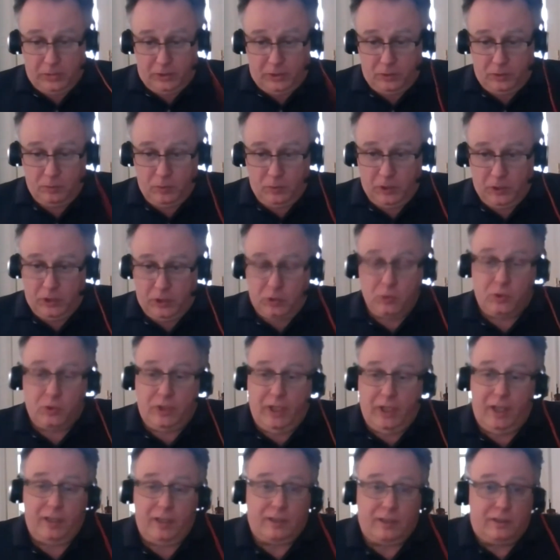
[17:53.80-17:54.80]
But you
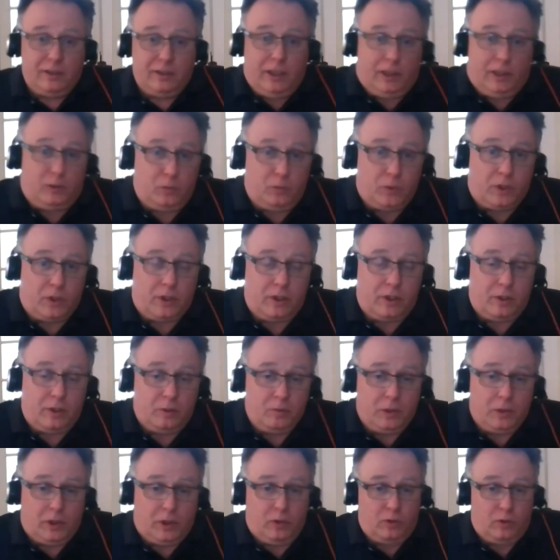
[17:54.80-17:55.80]
can't network
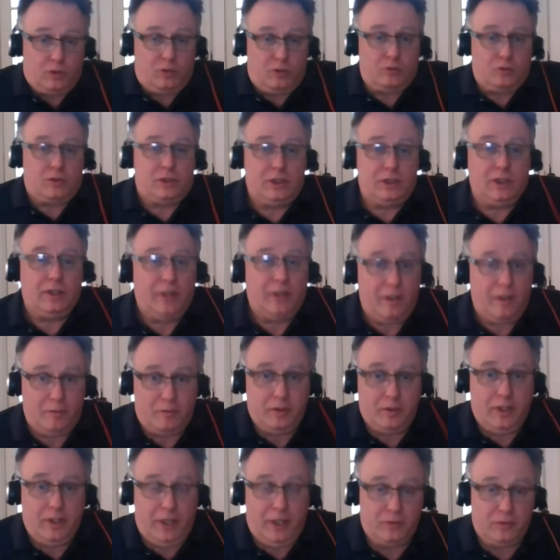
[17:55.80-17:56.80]
because you still
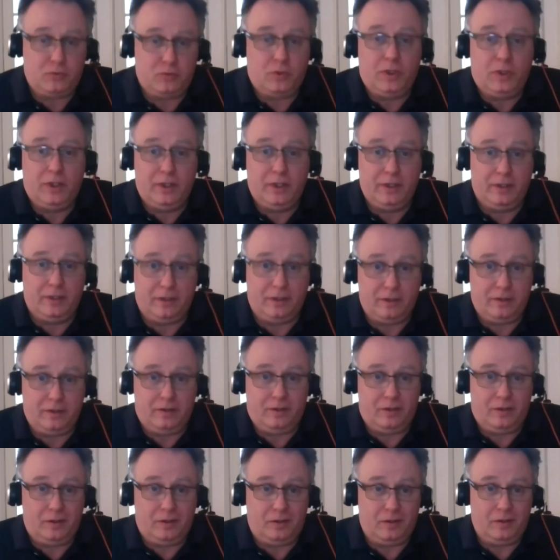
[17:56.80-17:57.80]
haven't had really a,
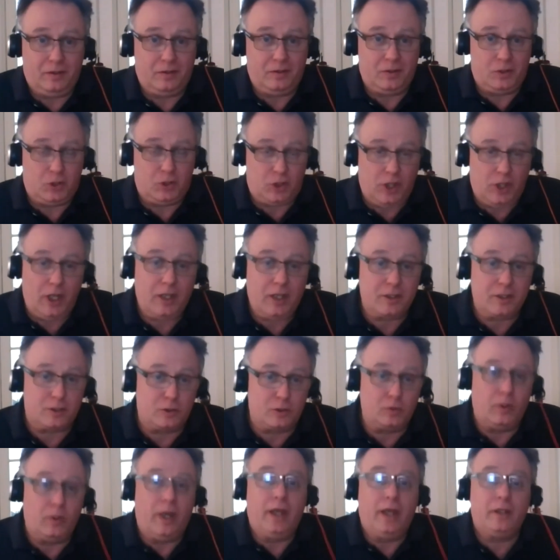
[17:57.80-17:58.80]
a, chance
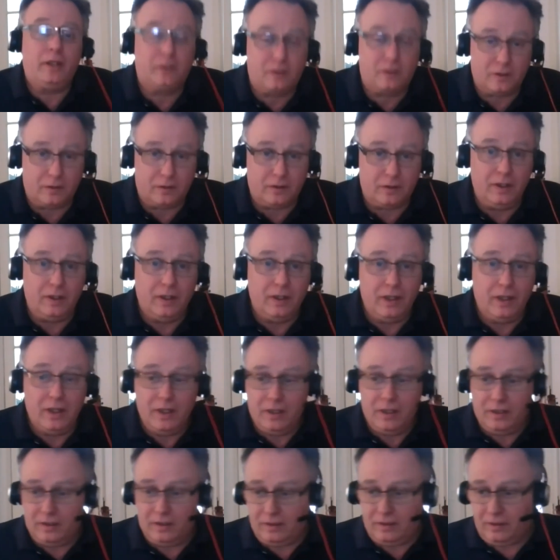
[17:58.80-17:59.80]
to enter
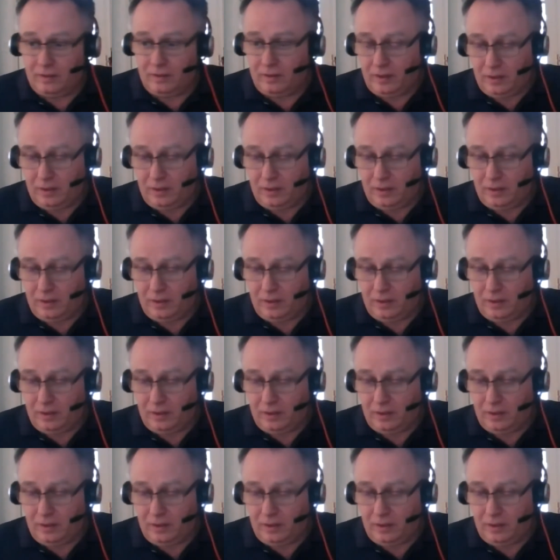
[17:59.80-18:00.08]
uh,